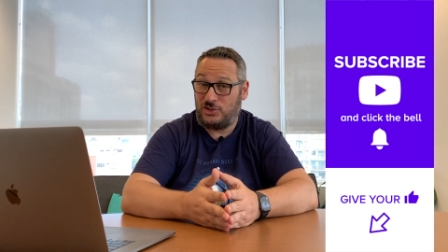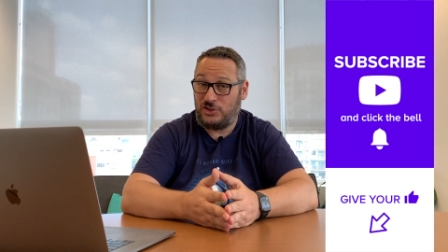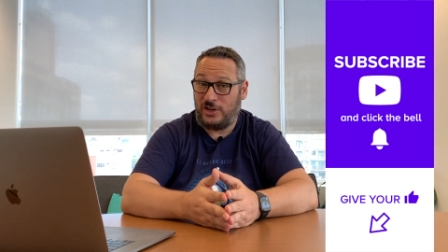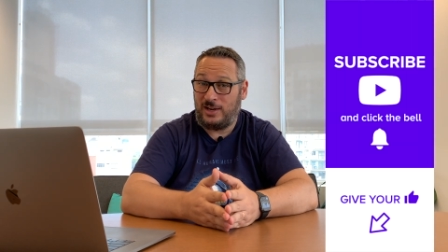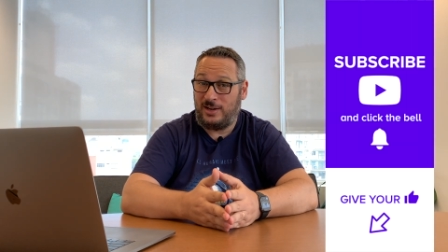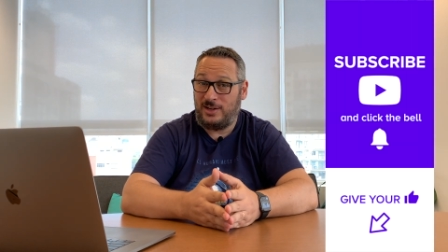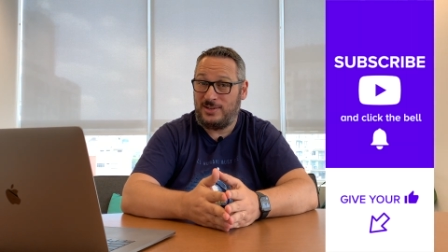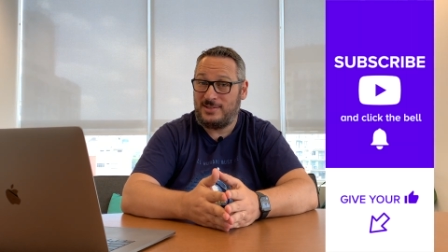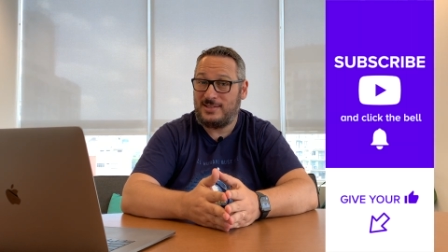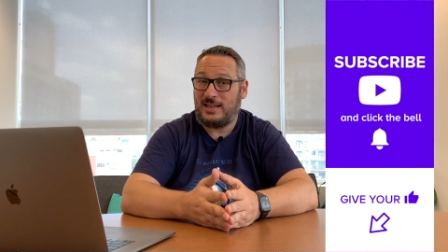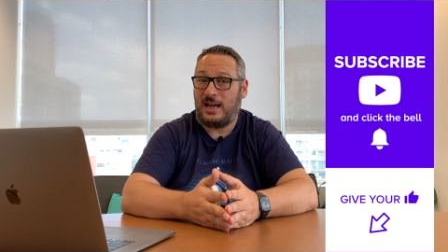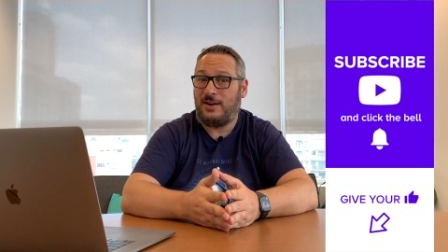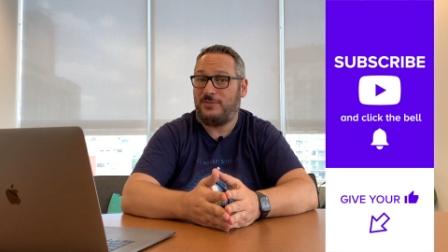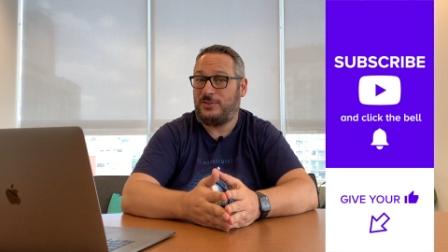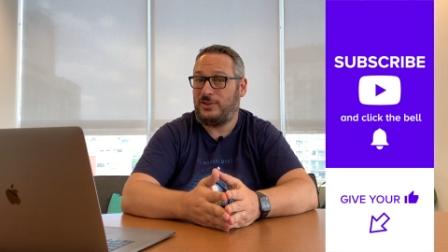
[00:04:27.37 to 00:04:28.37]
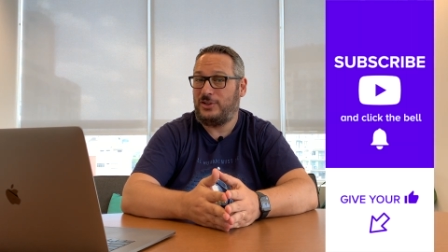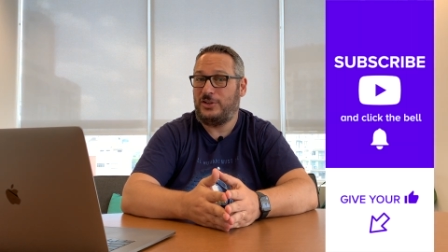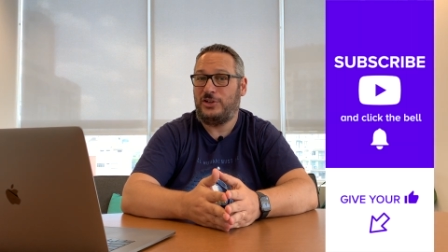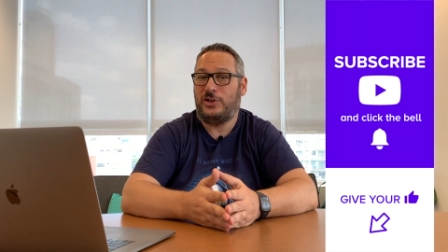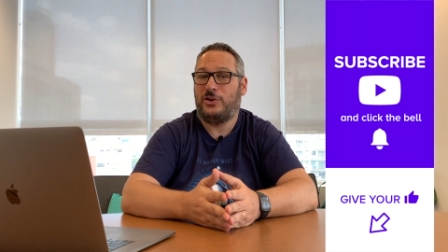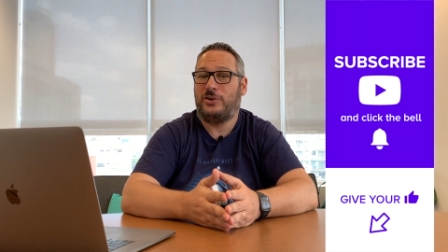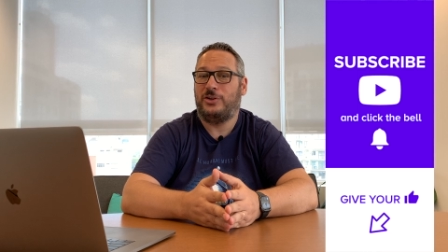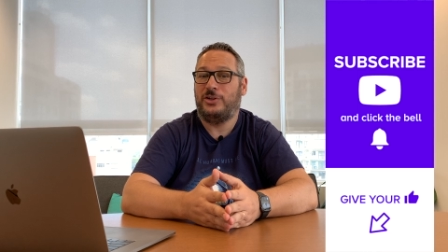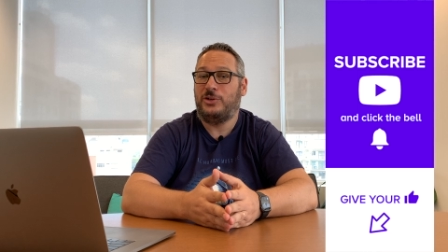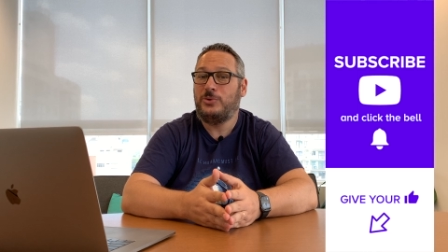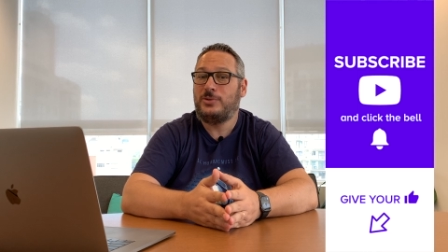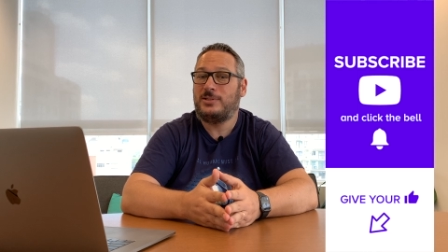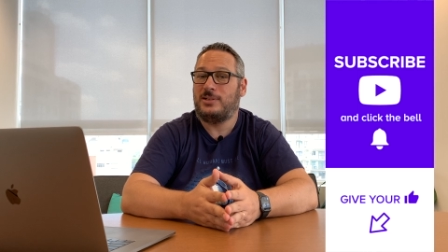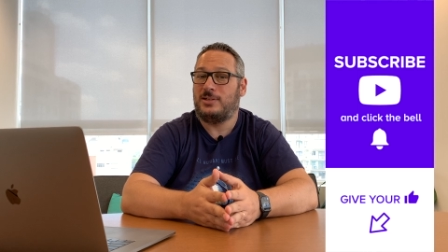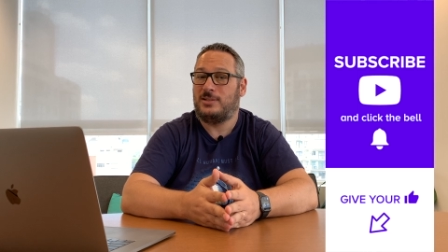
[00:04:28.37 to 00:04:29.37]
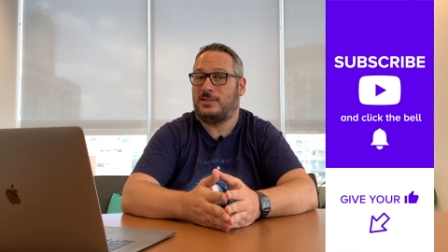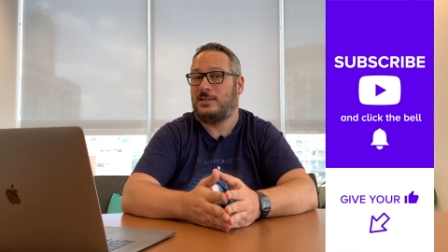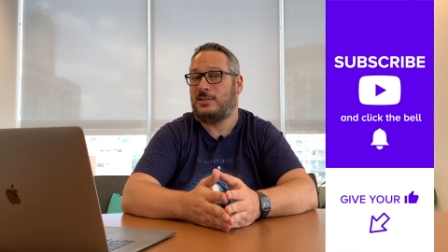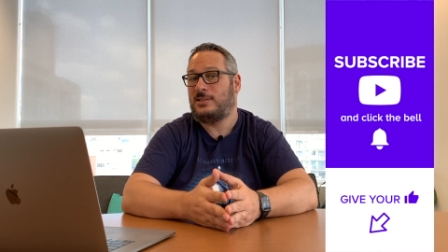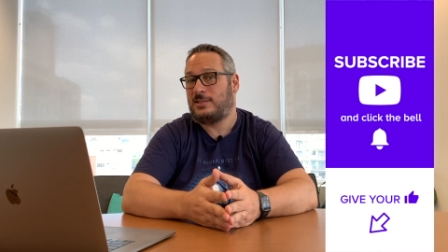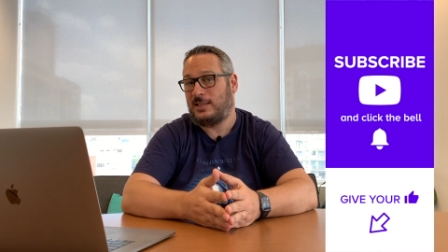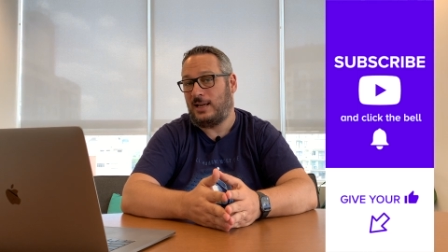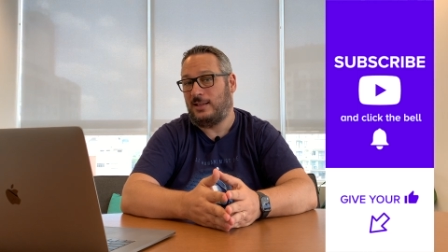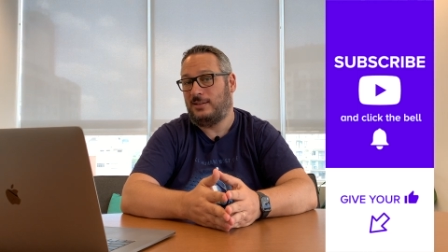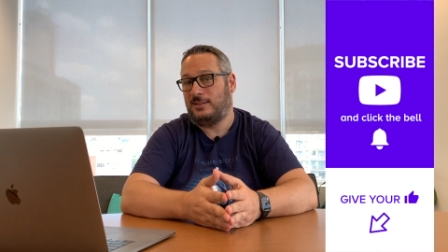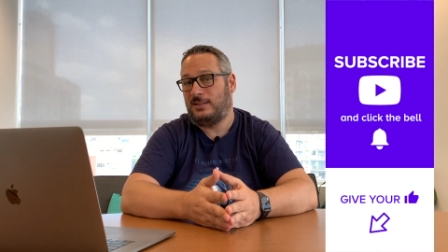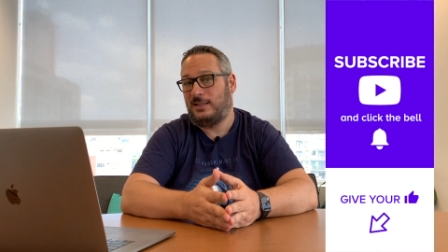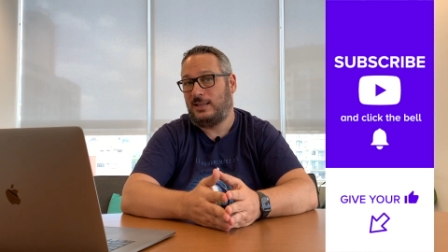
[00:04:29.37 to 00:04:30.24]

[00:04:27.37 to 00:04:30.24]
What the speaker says: chase after your users instead.